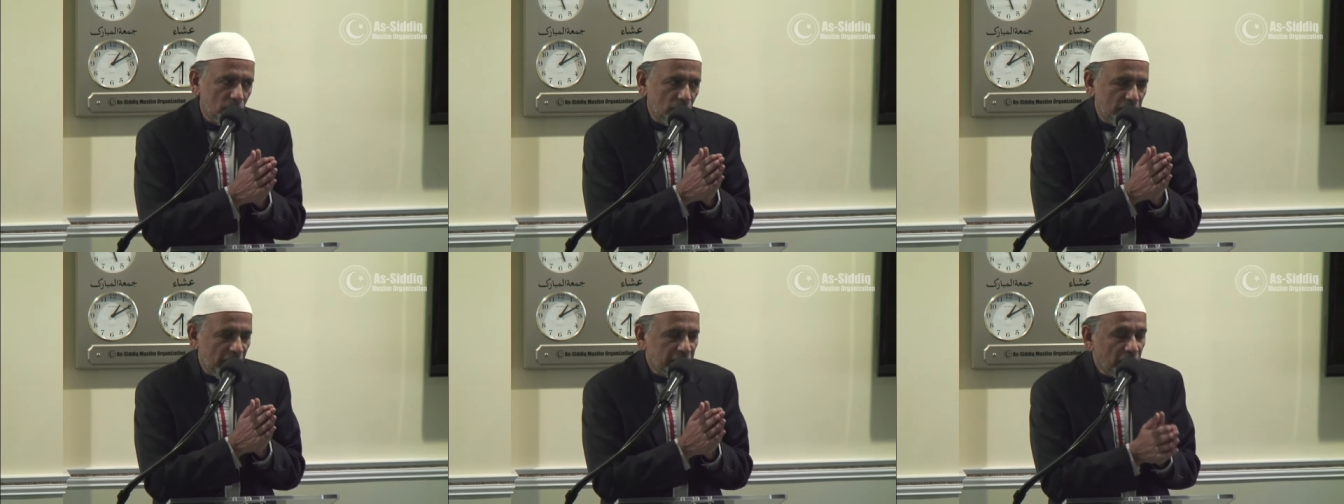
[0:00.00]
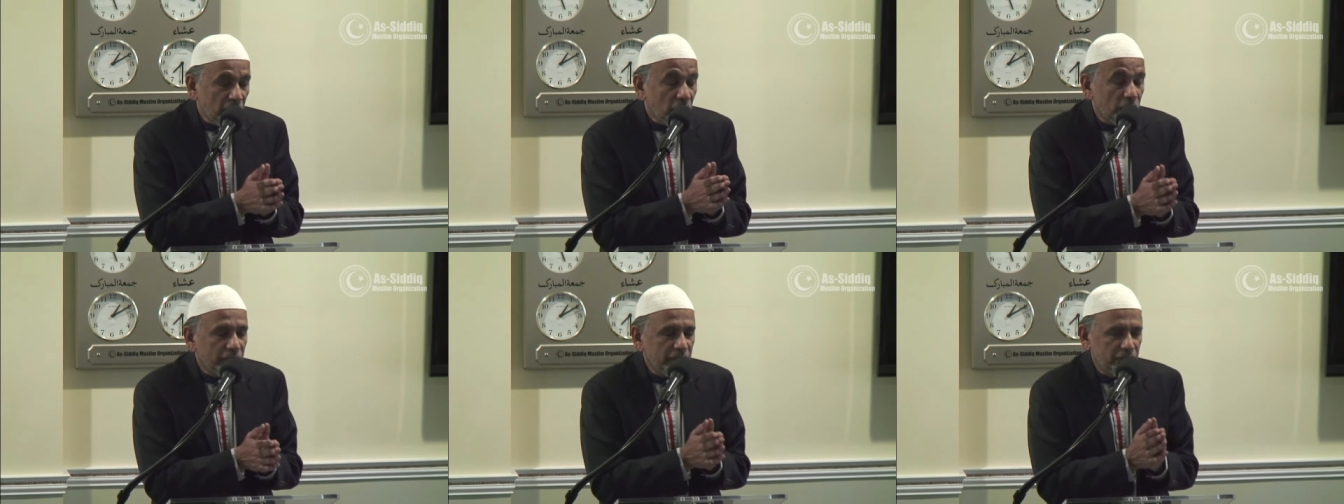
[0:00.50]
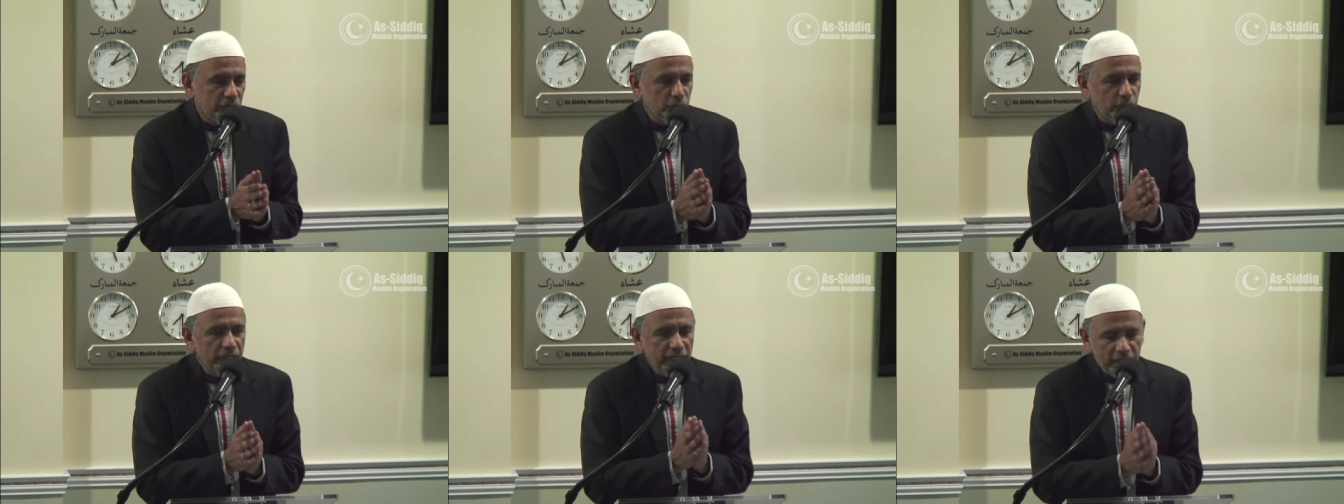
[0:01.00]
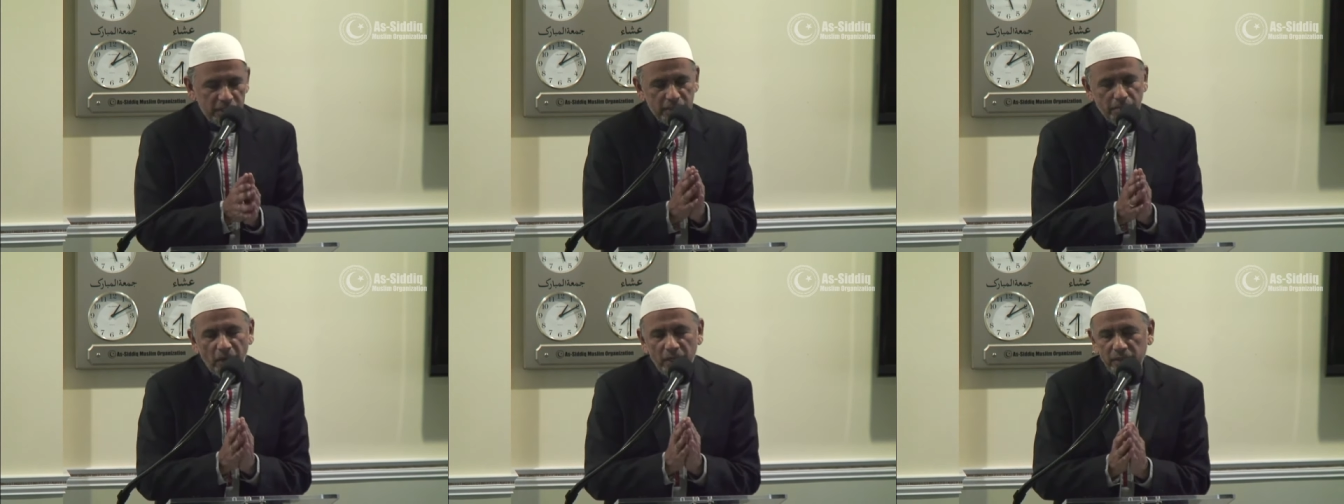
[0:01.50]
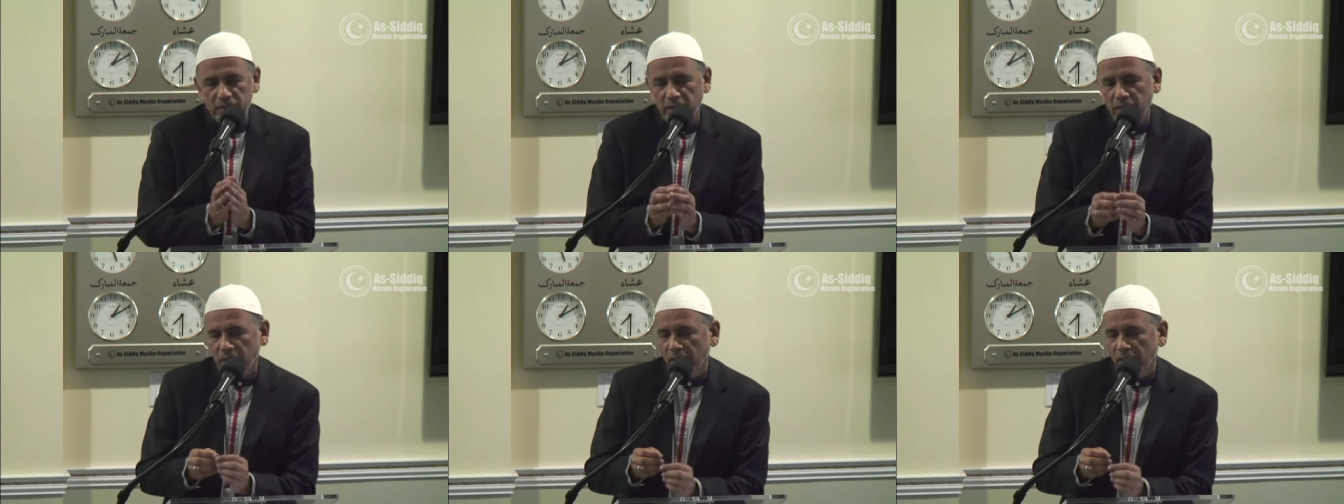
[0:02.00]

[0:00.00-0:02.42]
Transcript: or that occurred during this month